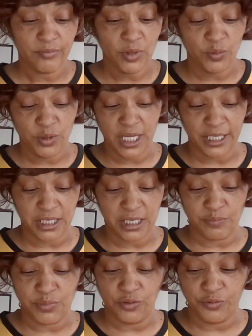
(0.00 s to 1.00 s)
But we got
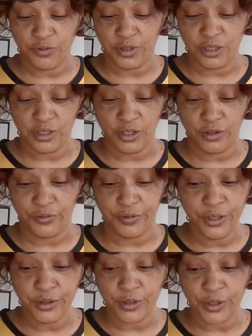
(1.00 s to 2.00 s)
this beautiful energy over
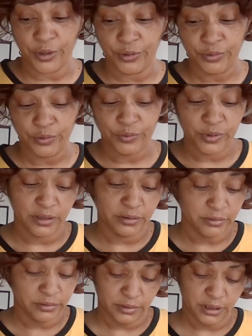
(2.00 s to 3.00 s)
here, though.
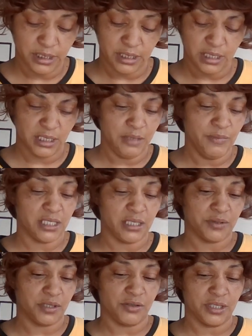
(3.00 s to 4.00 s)
Well, let's see. Give me
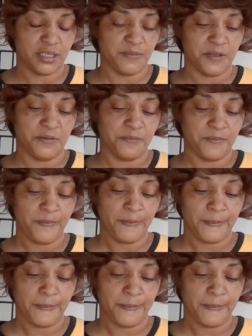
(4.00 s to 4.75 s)
something on this spirit.